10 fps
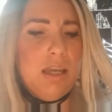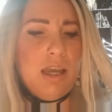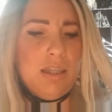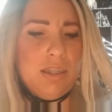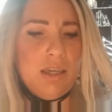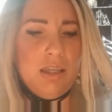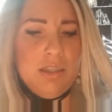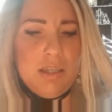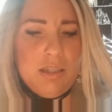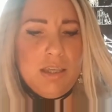I thought
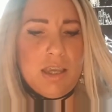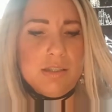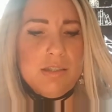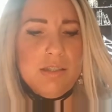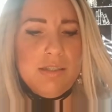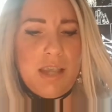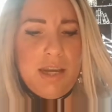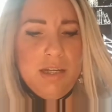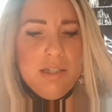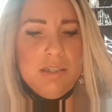that, yes, the
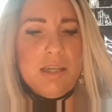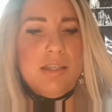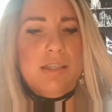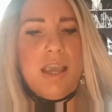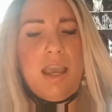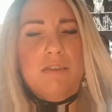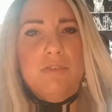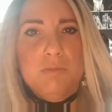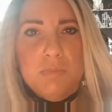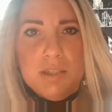siding does have
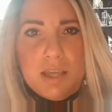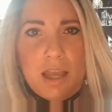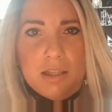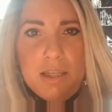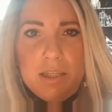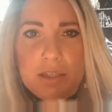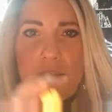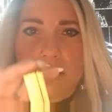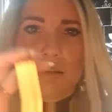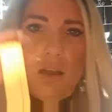the metallic
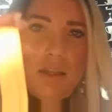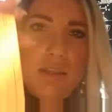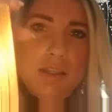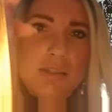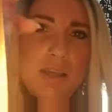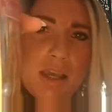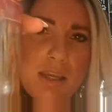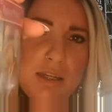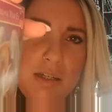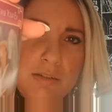on the
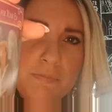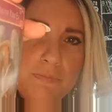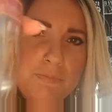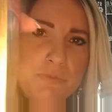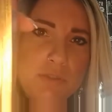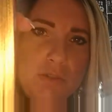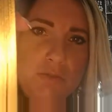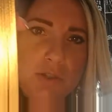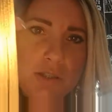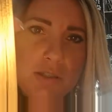side. If
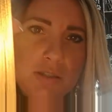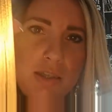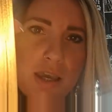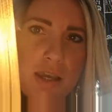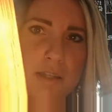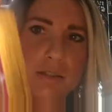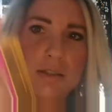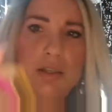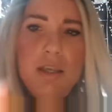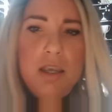you can see that.
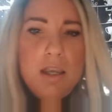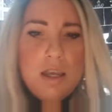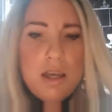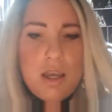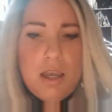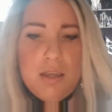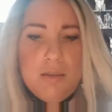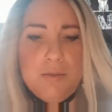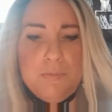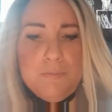
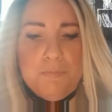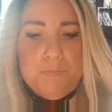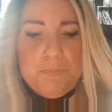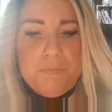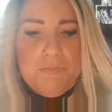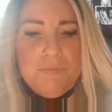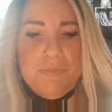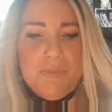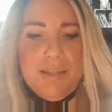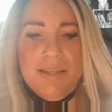
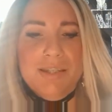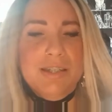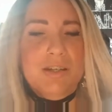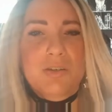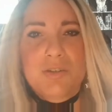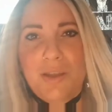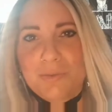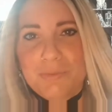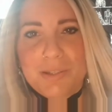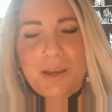You know, y'all
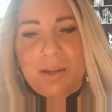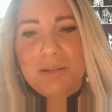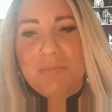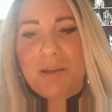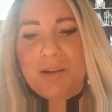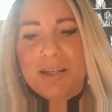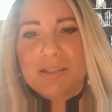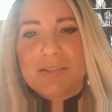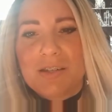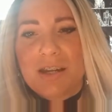be talking about on
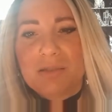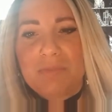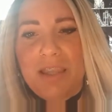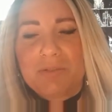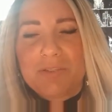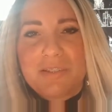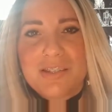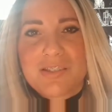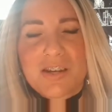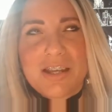Instagram, like
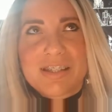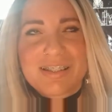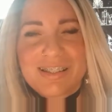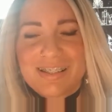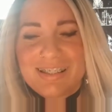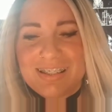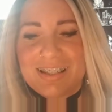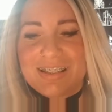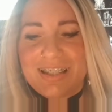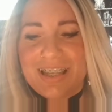release your ex.
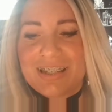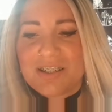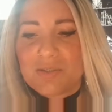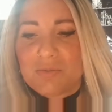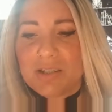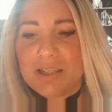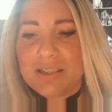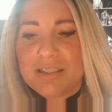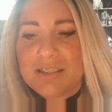Yeah, like here's one.